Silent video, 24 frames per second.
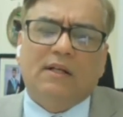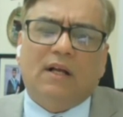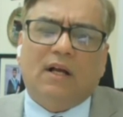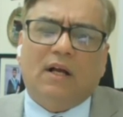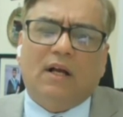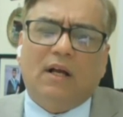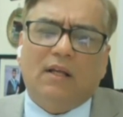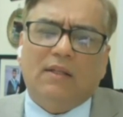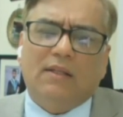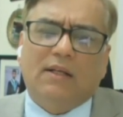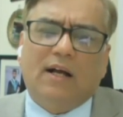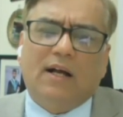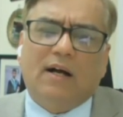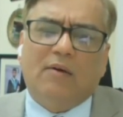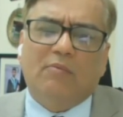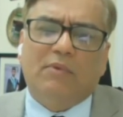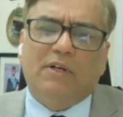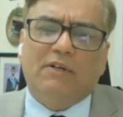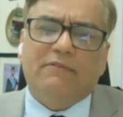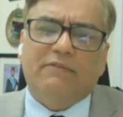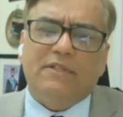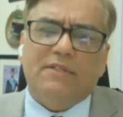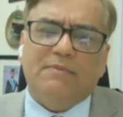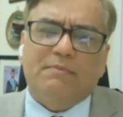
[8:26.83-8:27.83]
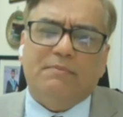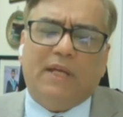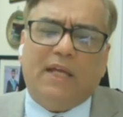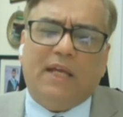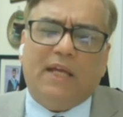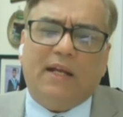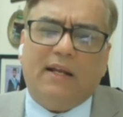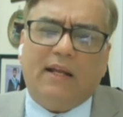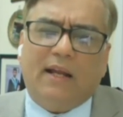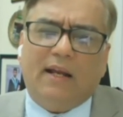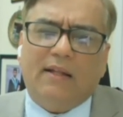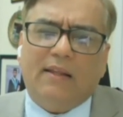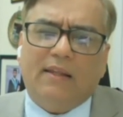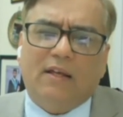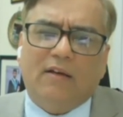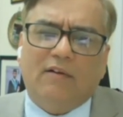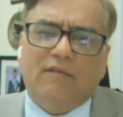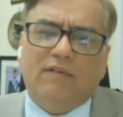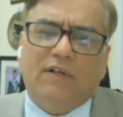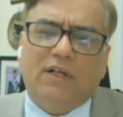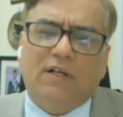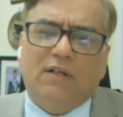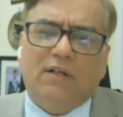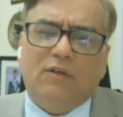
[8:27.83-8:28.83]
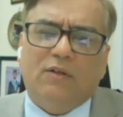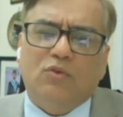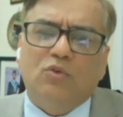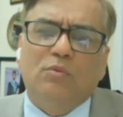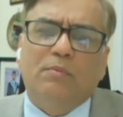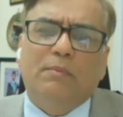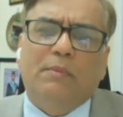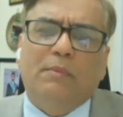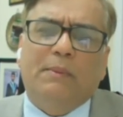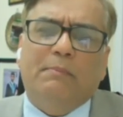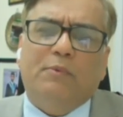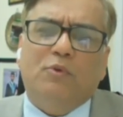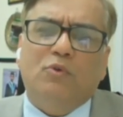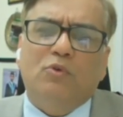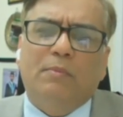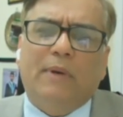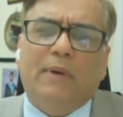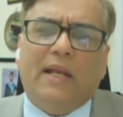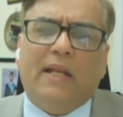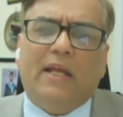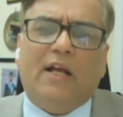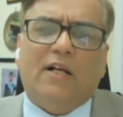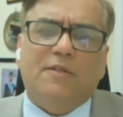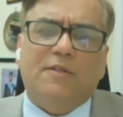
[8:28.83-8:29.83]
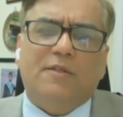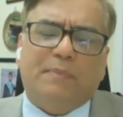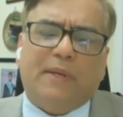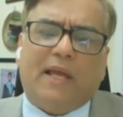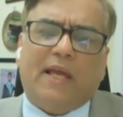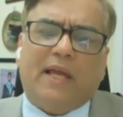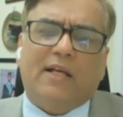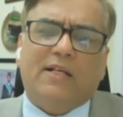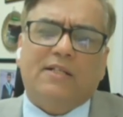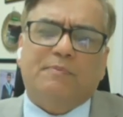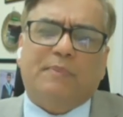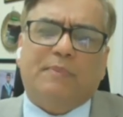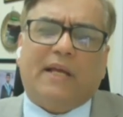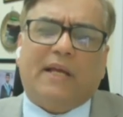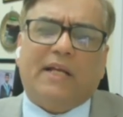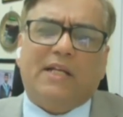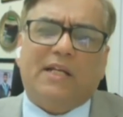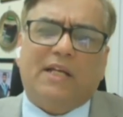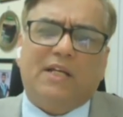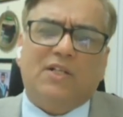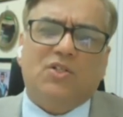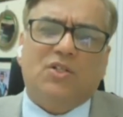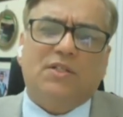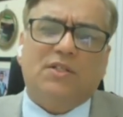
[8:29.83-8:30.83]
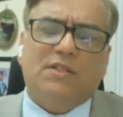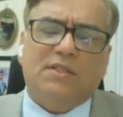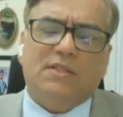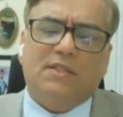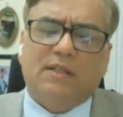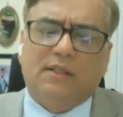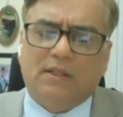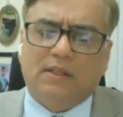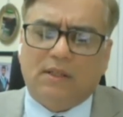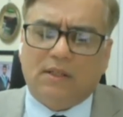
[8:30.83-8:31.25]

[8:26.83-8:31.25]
Uh, the government was made, and there were too too many expe expectations.